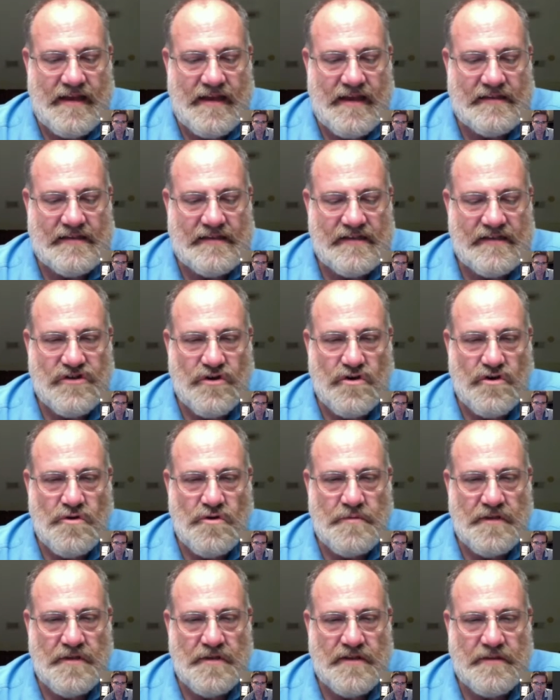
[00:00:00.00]
it's
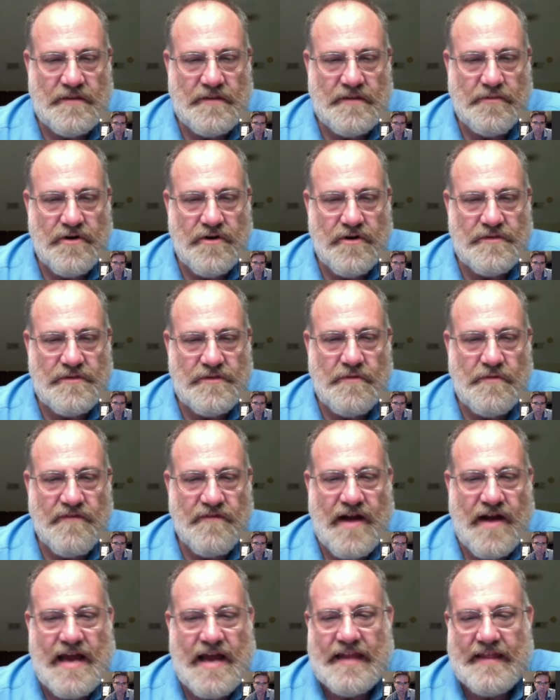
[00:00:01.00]
assumed that the person
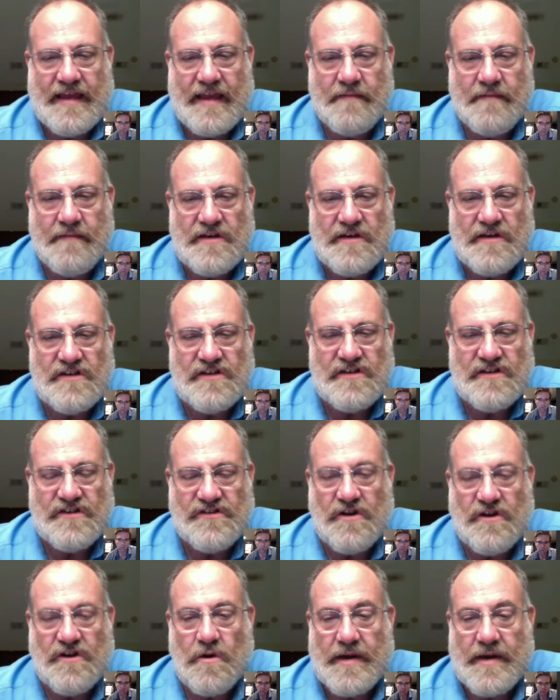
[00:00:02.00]
providing the images
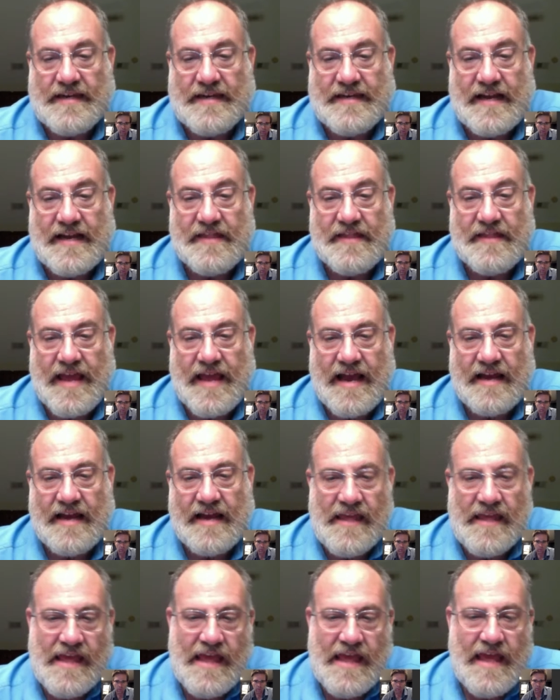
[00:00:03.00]
has already done
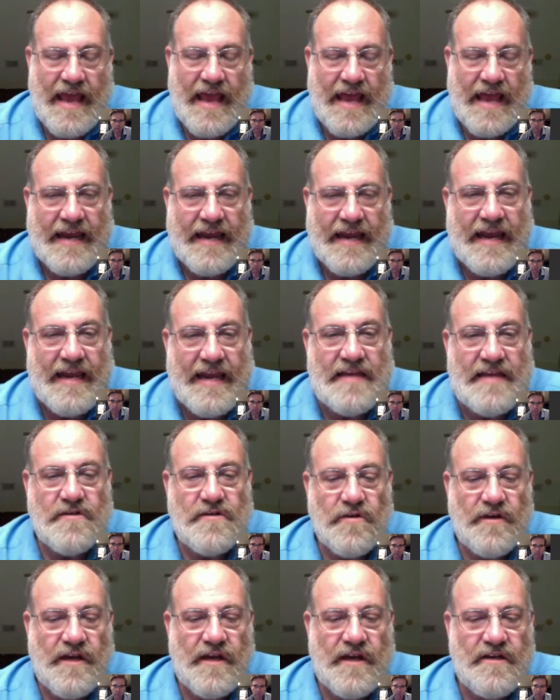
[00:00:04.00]
that, and he's
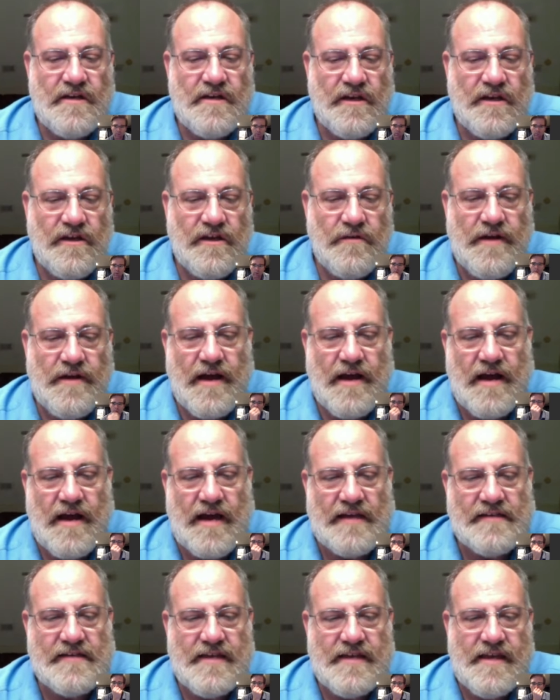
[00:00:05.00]
looking to you
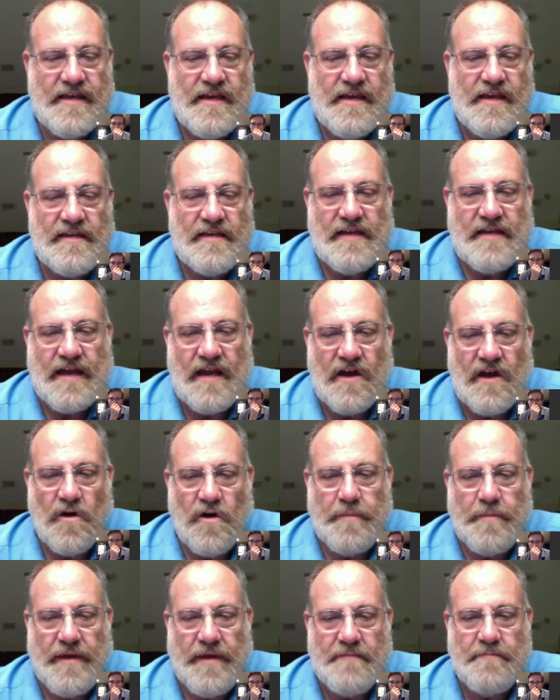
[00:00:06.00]
guys to
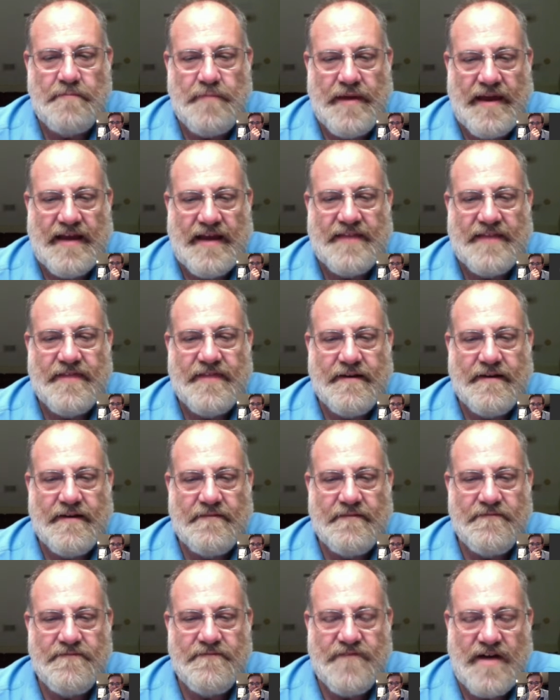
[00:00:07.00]
help him pick
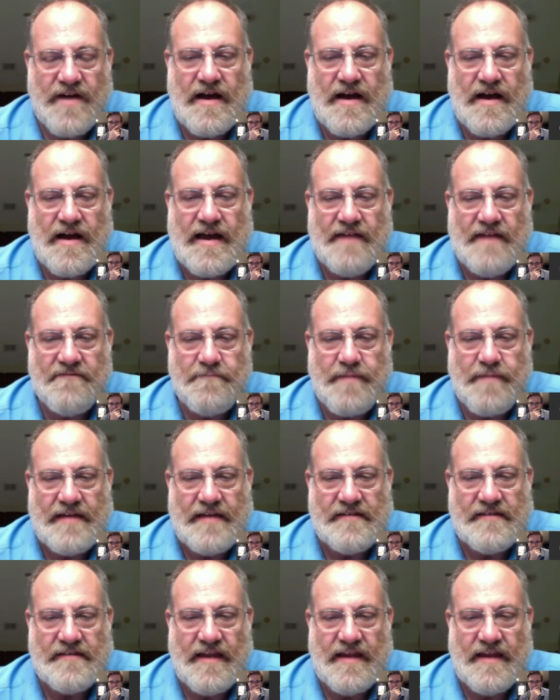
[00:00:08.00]
the 5
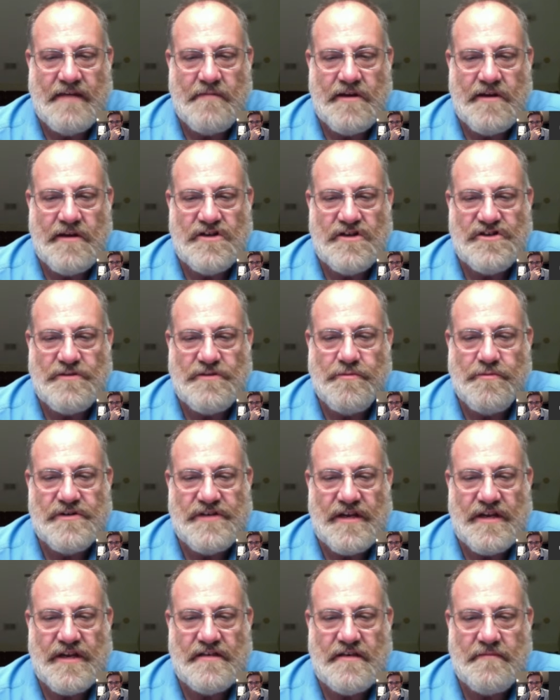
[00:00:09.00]
best images to
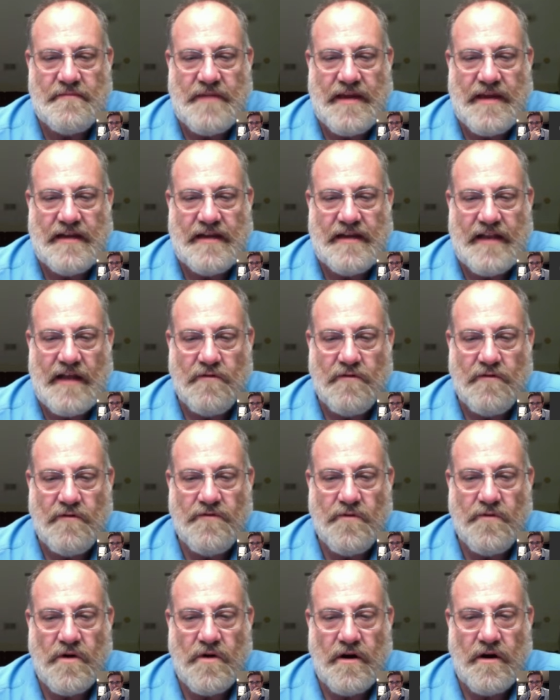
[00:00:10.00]
present to me in level
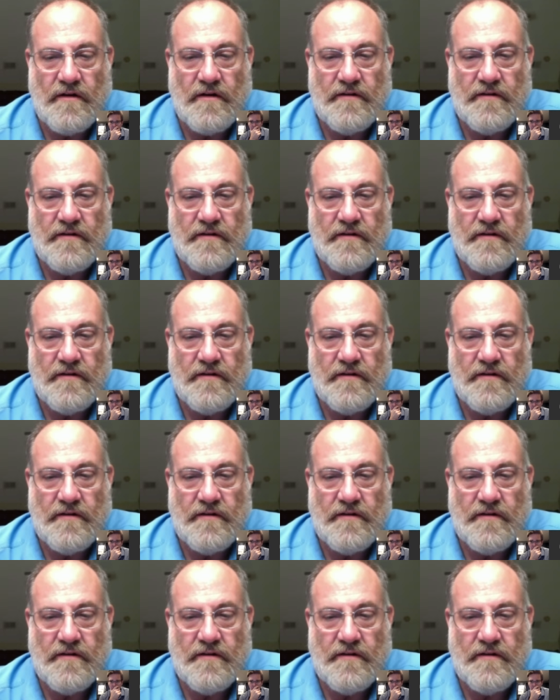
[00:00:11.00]
4.